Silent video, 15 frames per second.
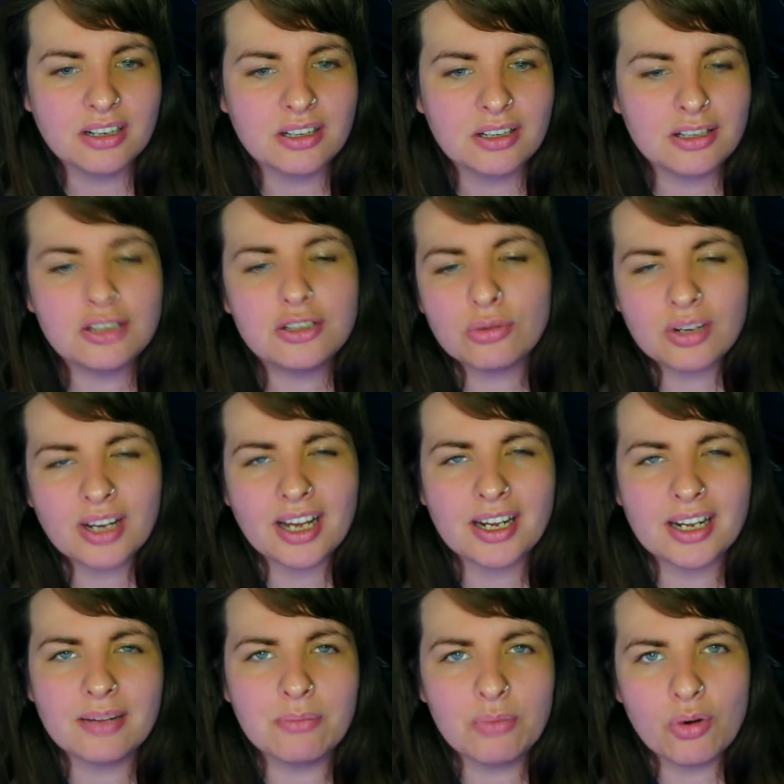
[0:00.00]
You'll get
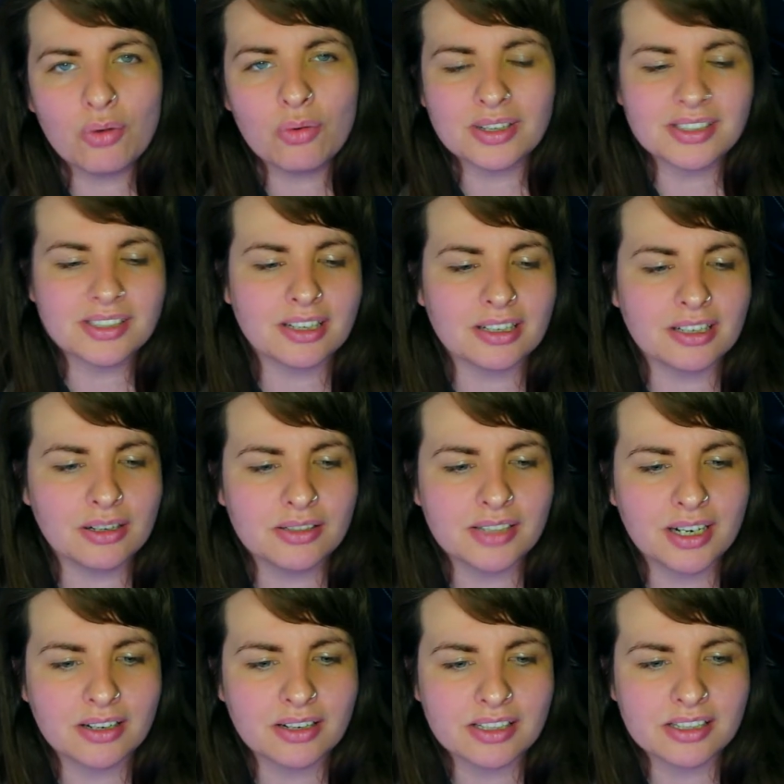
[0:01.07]
it more once I go
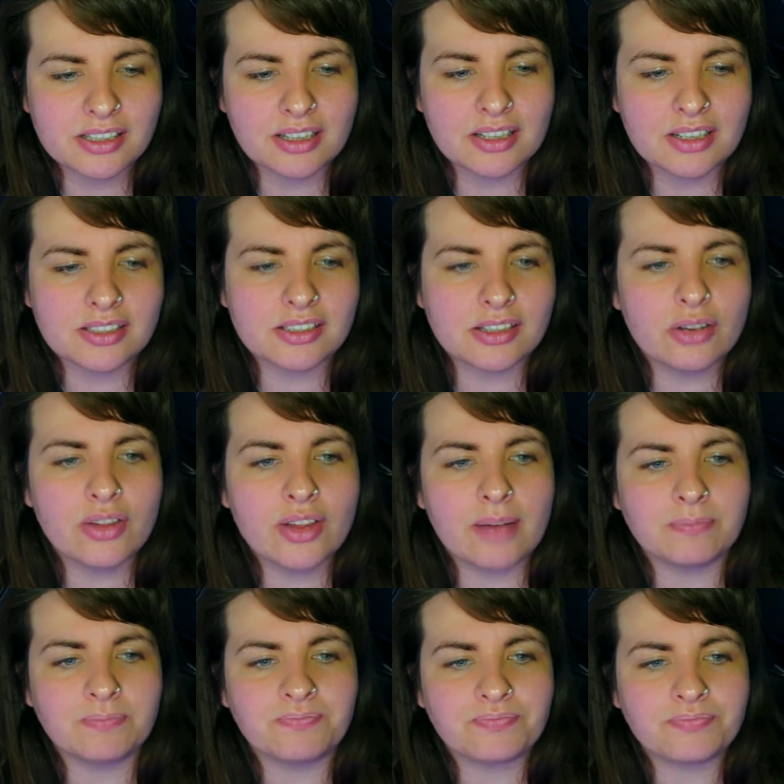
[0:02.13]
down into these. So
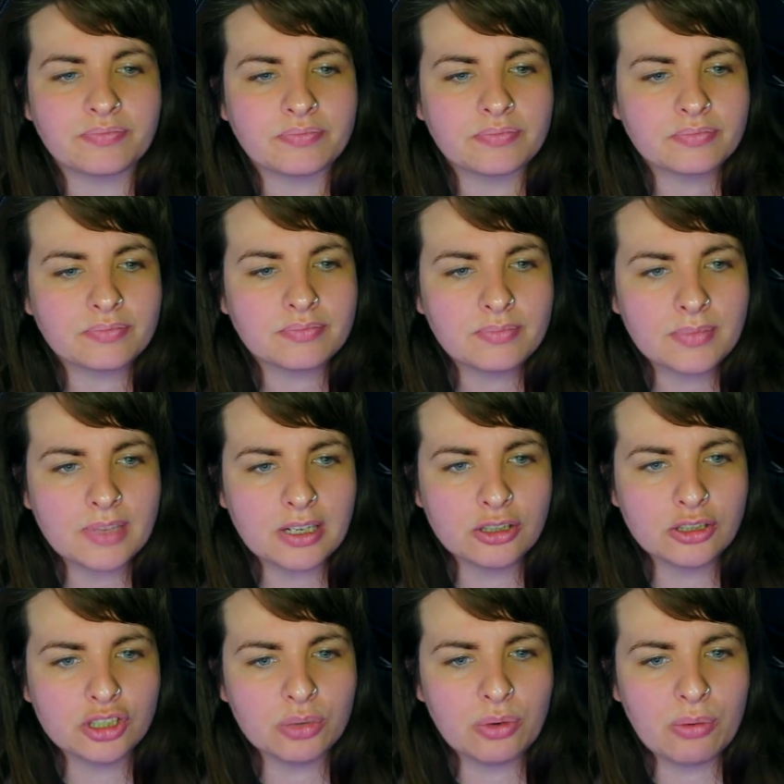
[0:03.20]
then
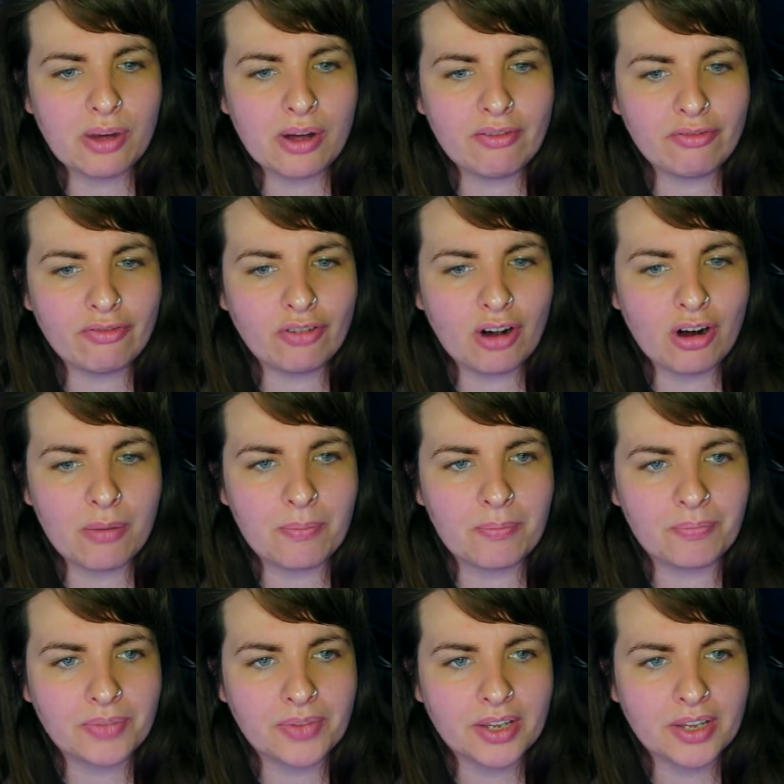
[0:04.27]
so we went from